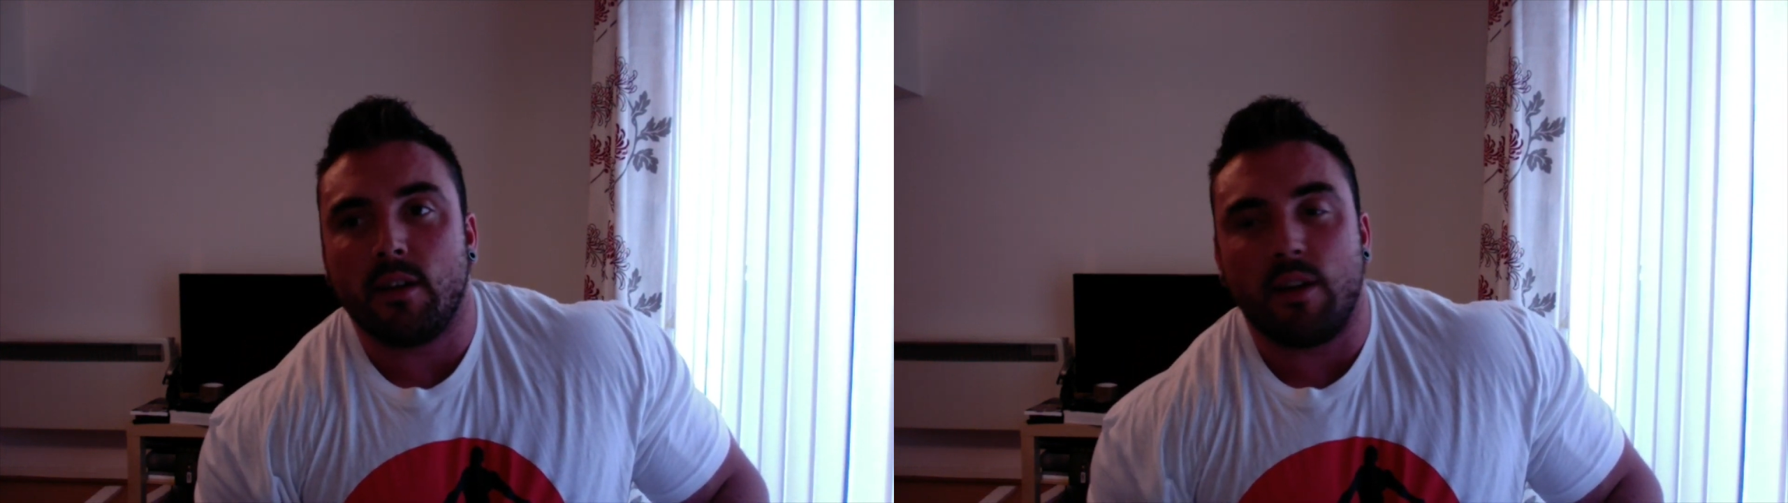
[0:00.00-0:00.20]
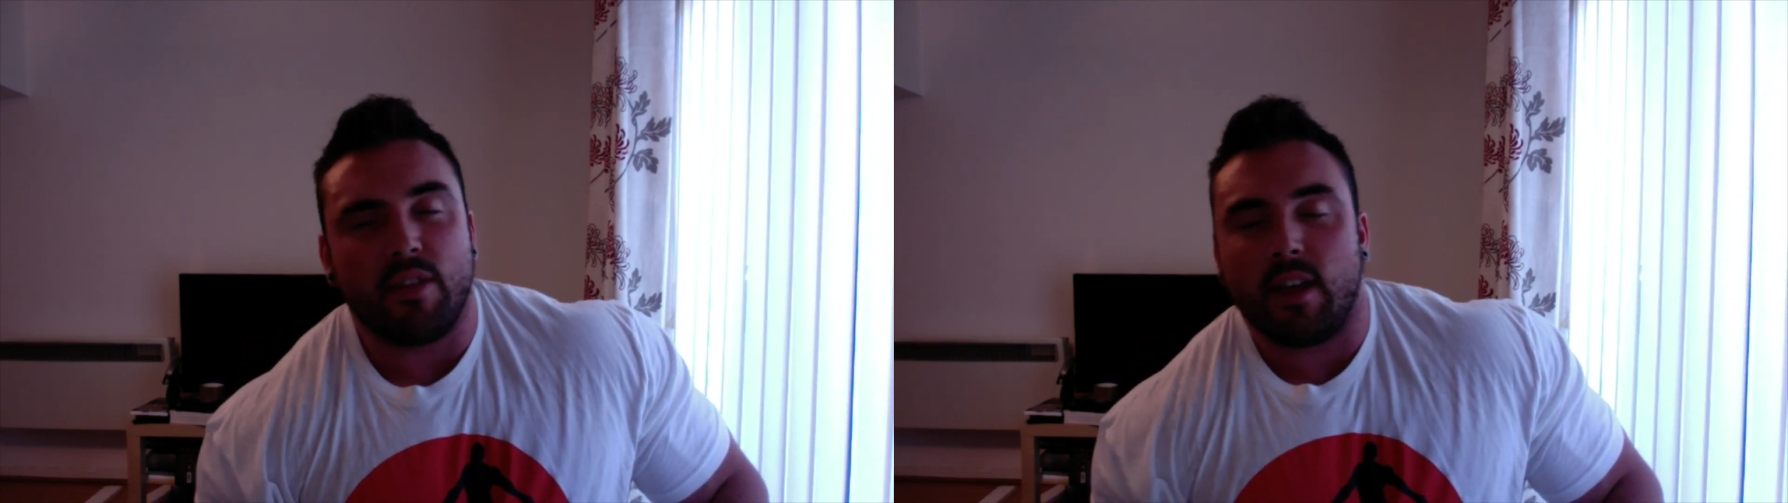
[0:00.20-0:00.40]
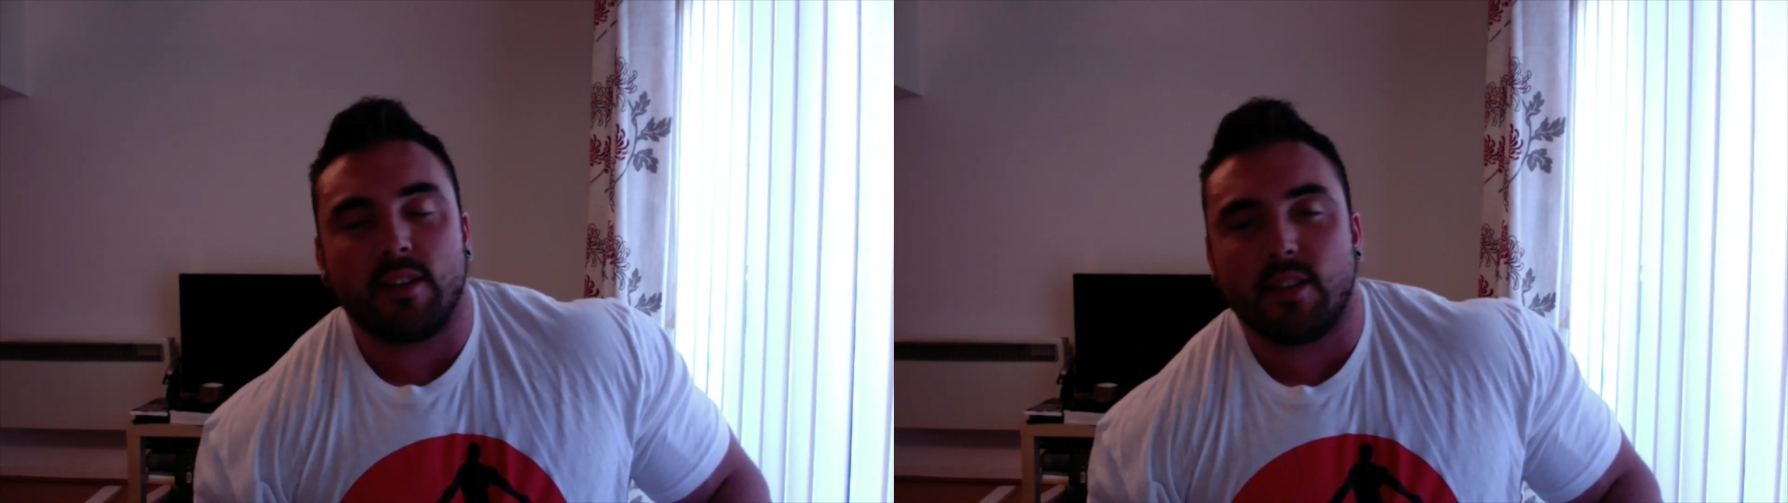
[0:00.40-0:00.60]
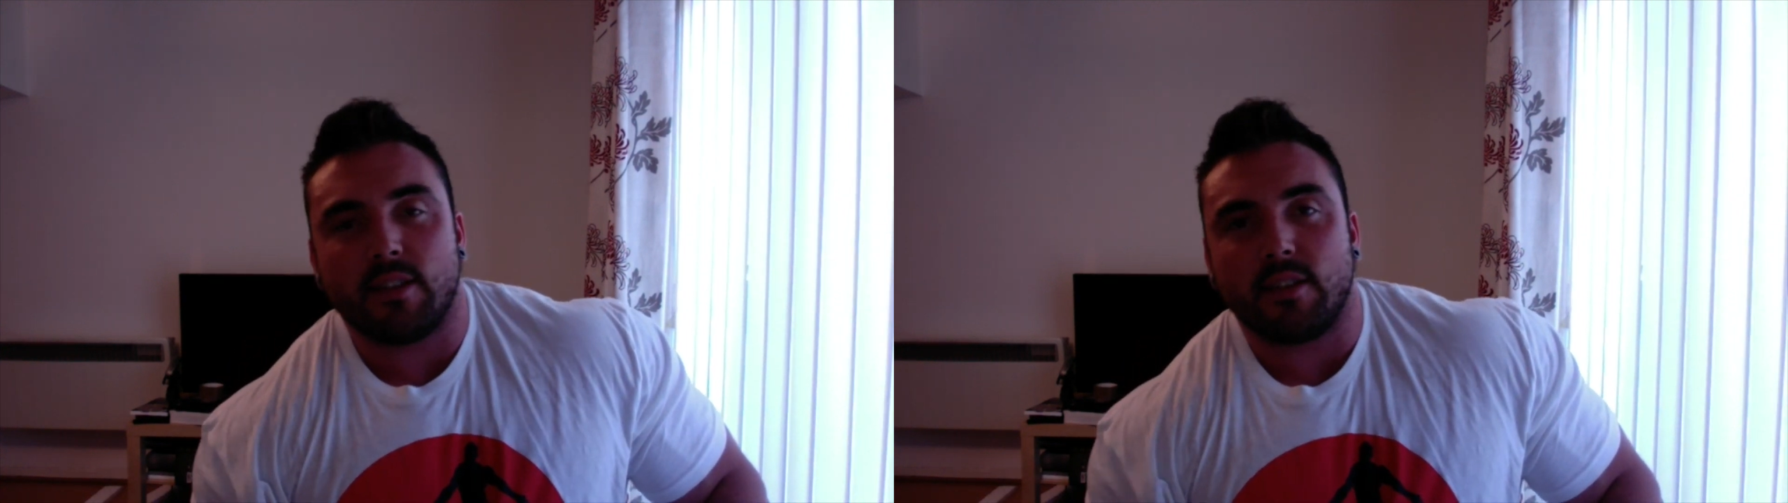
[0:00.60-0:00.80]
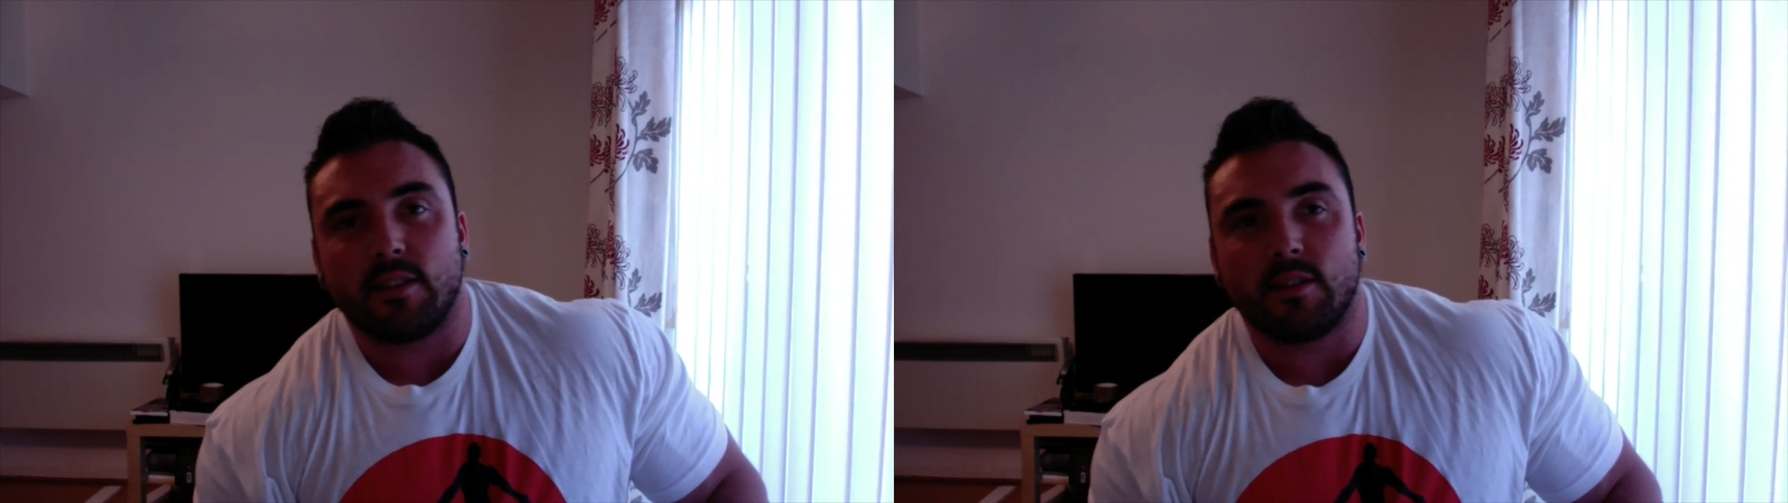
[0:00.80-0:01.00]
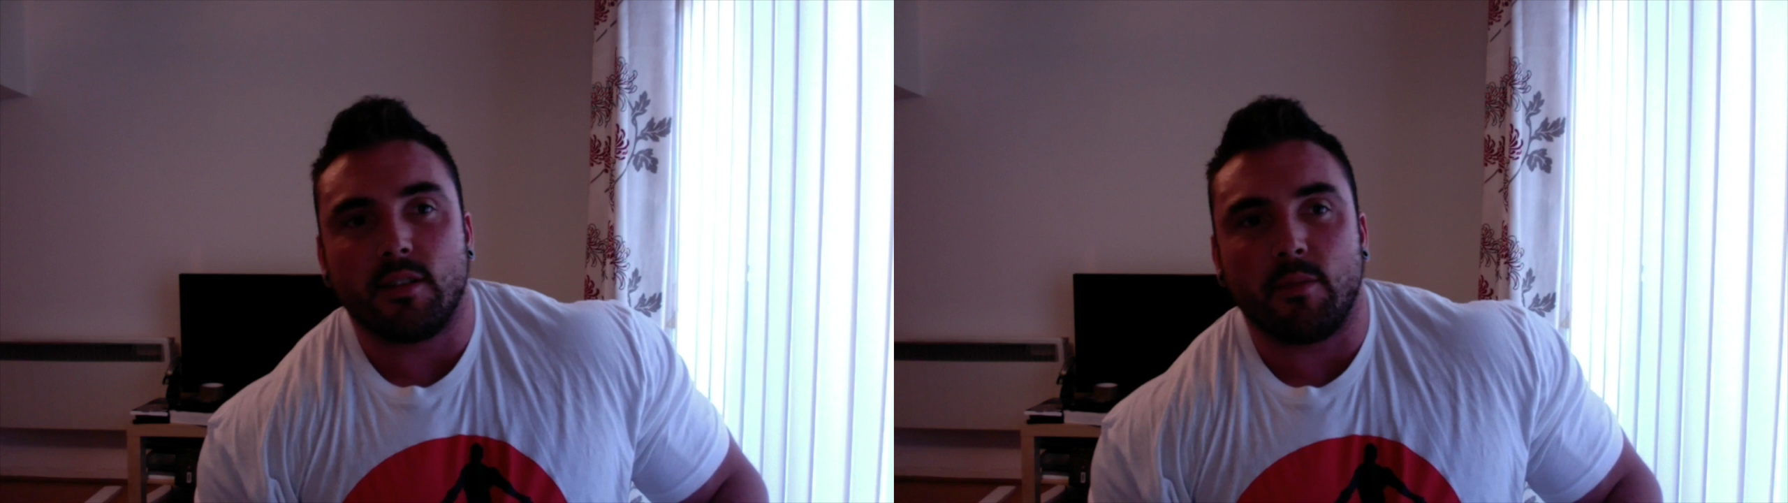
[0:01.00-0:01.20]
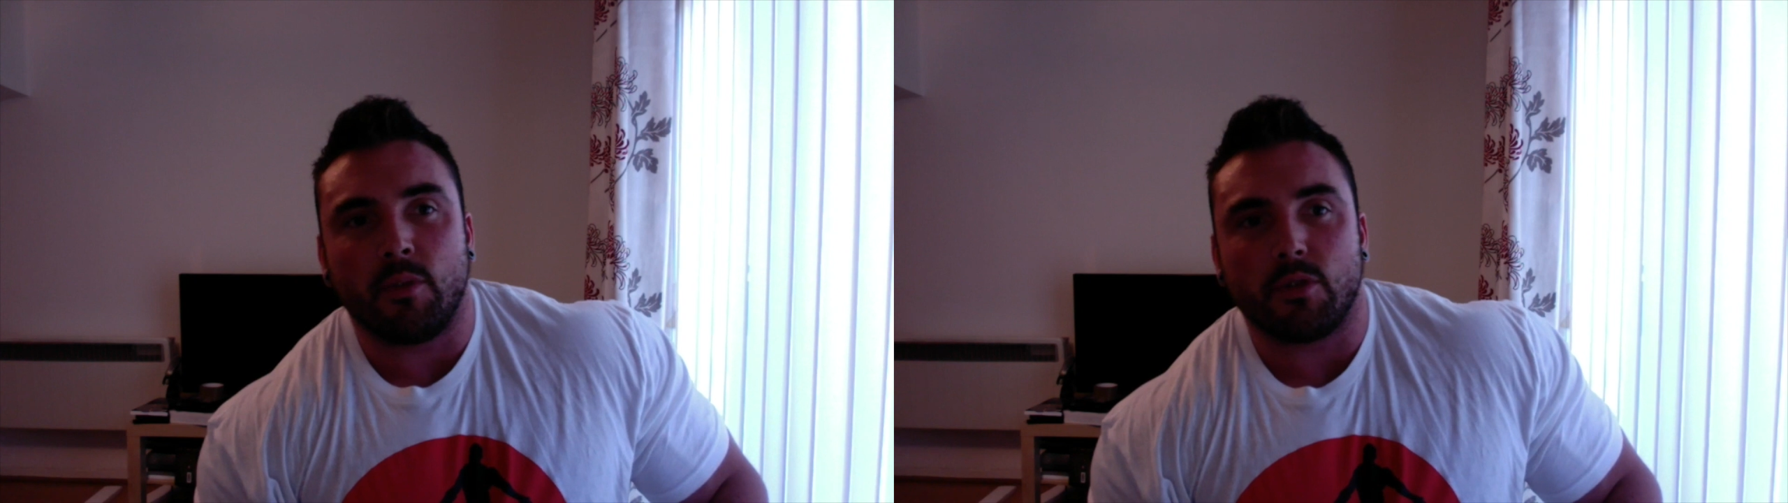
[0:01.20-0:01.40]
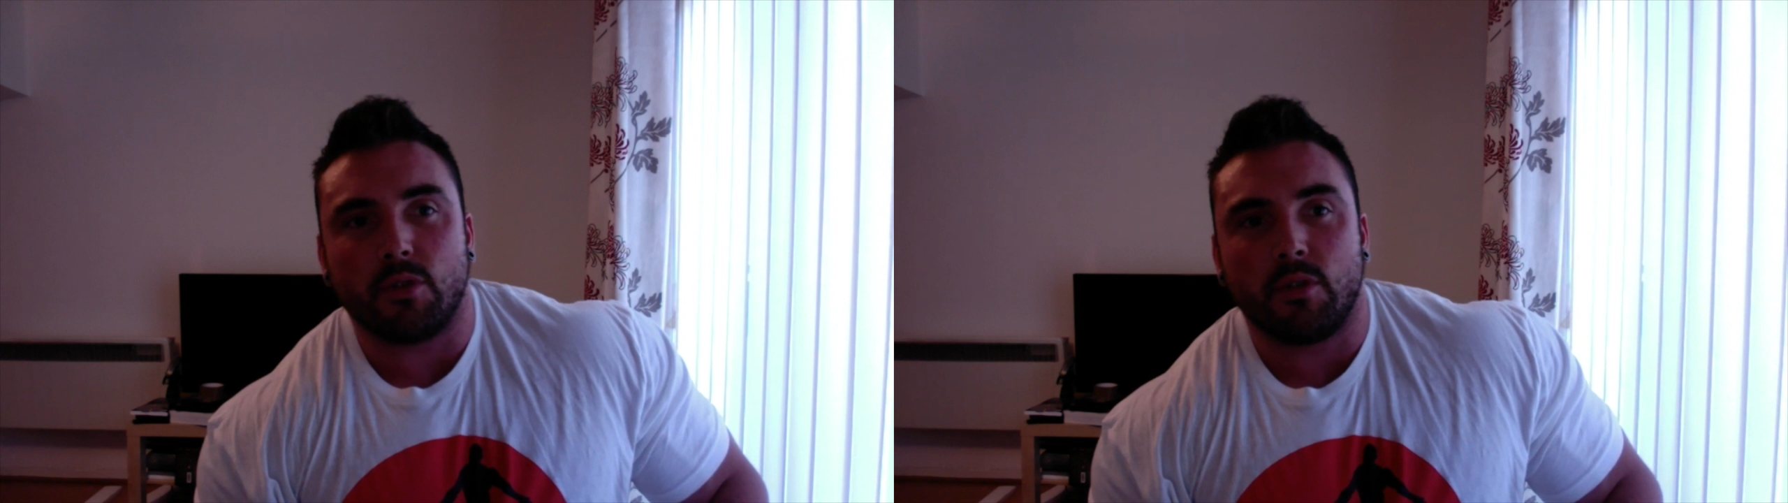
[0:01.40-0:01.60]
If that is Essex, I'm
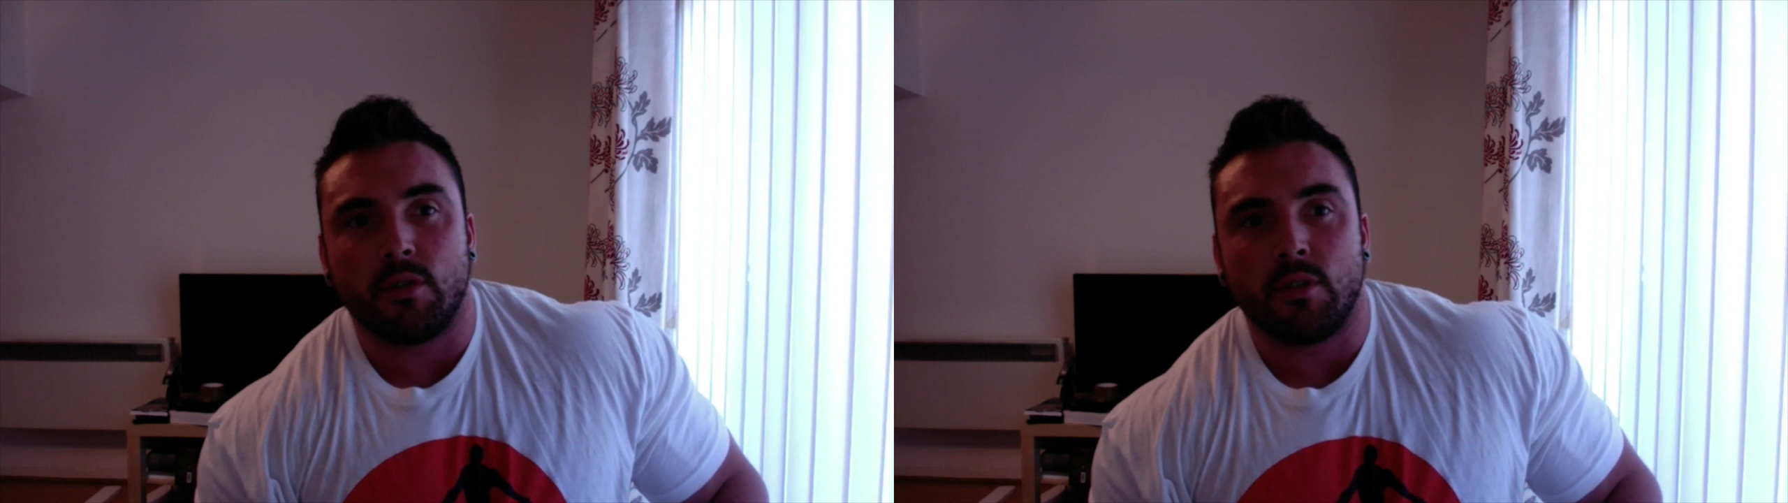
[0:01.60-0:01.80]
not sure.